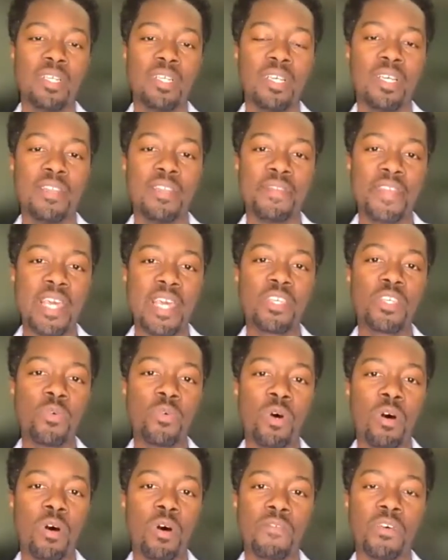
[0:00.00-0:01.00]
And thank you
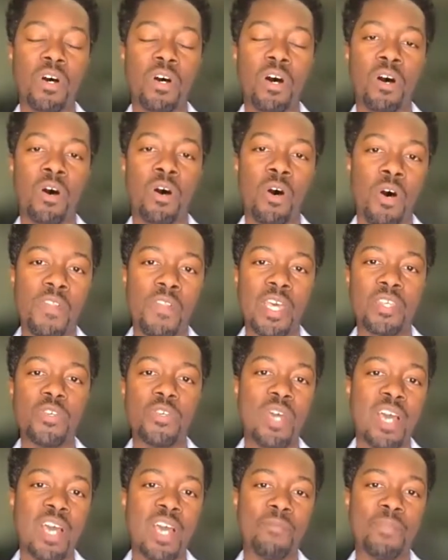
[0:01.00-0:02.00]
all for all that
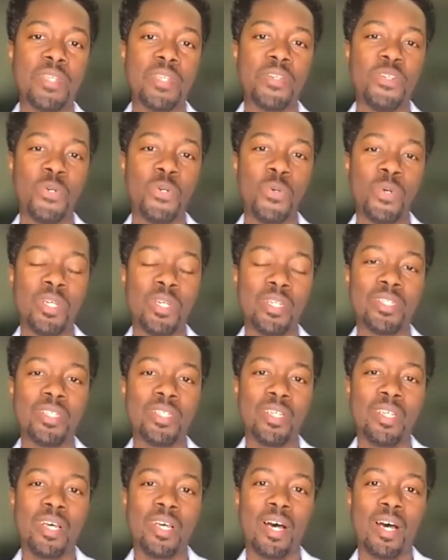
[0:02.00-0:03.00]
you have been doing
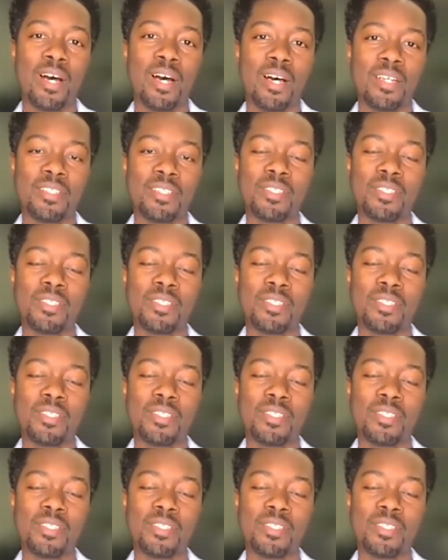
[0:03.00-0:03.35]
uh,